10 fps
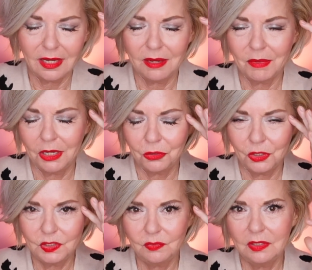and my
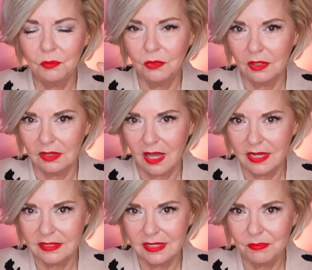crow's feet were a
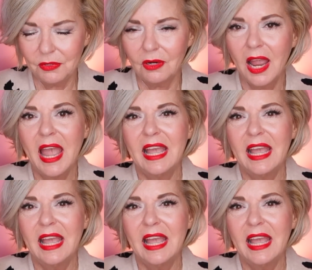lot deeper